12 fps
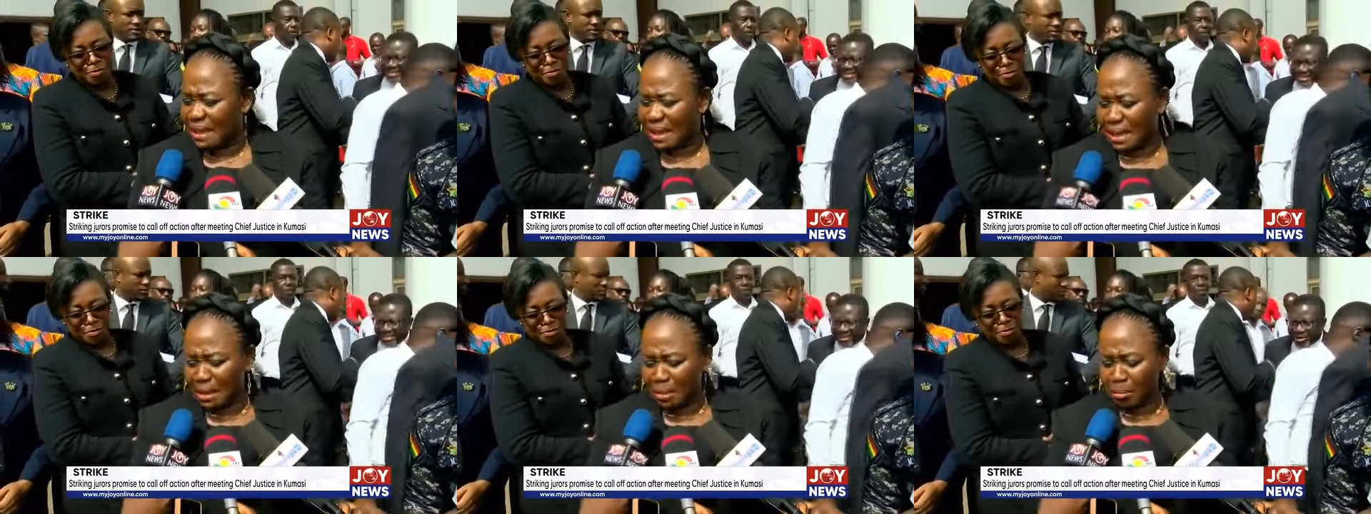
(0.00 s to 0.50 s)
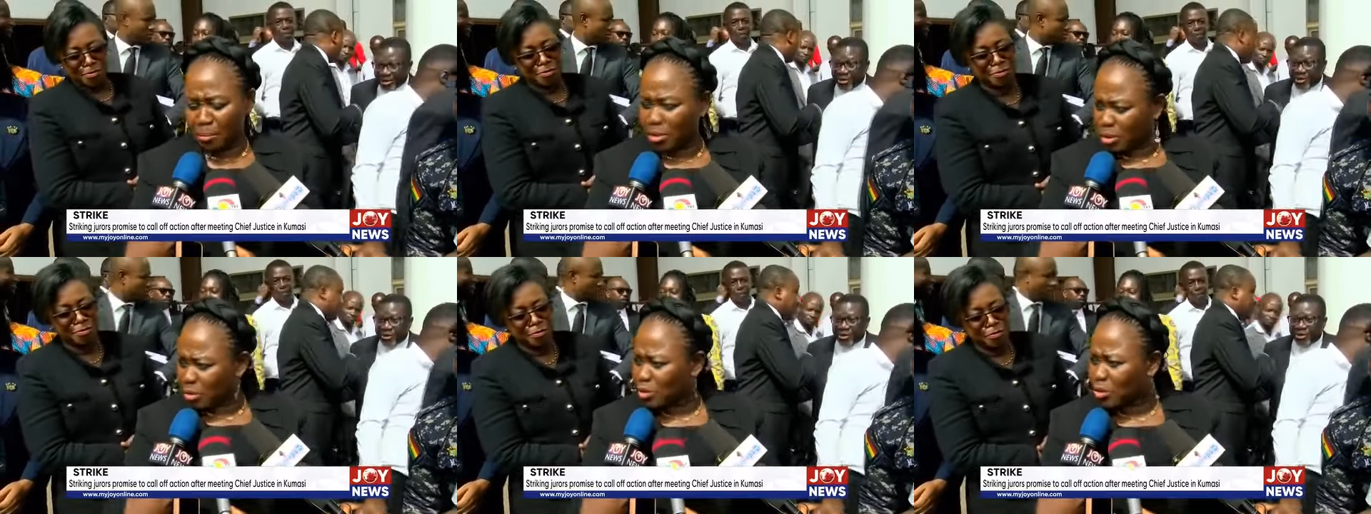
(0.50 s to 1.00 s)
Speaker 1: uh,
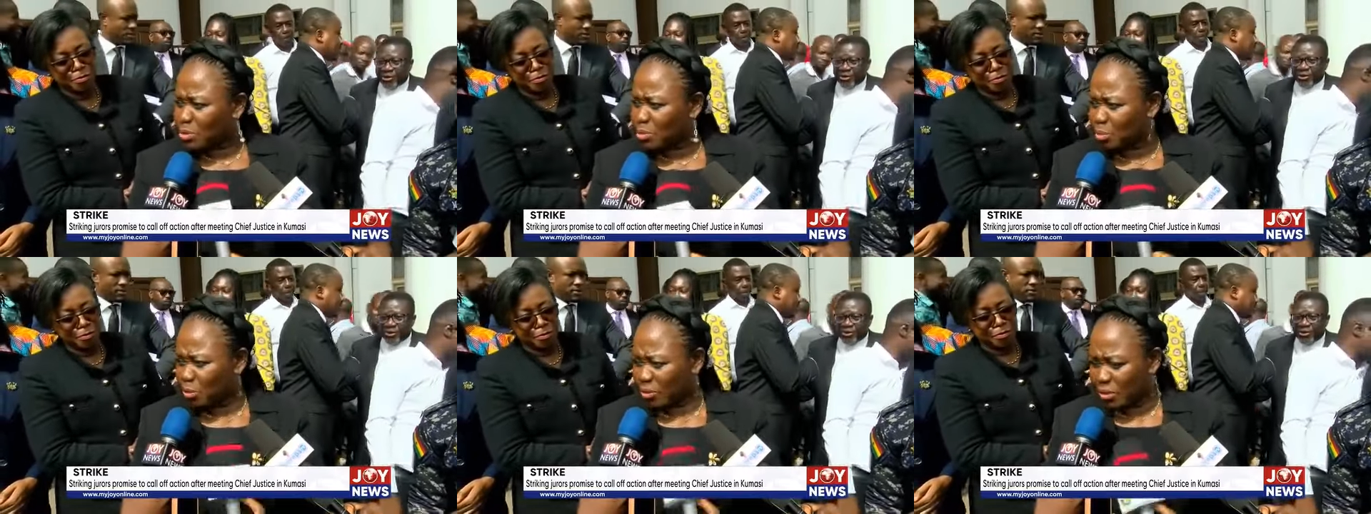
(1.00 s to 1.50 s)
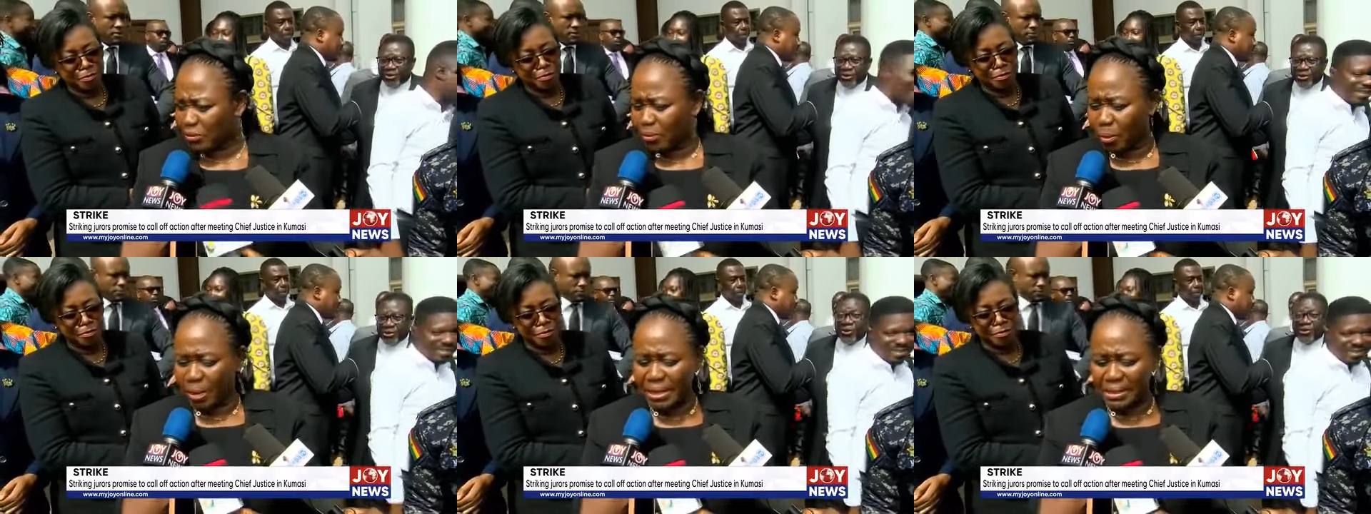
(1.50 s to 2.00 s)
models moving
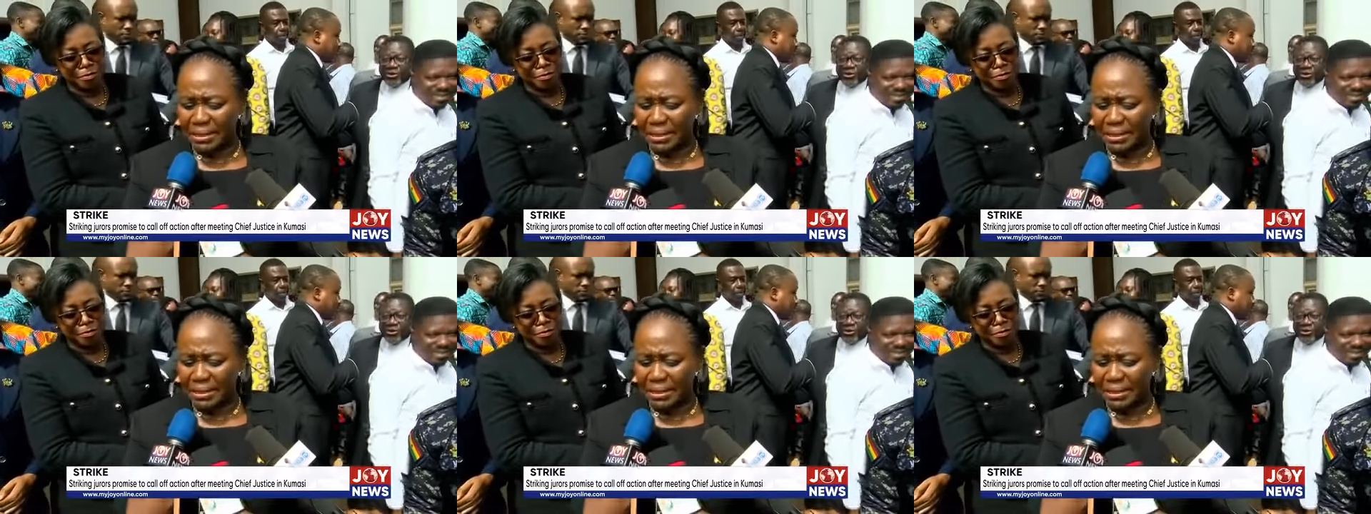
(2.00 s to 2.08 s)
forward,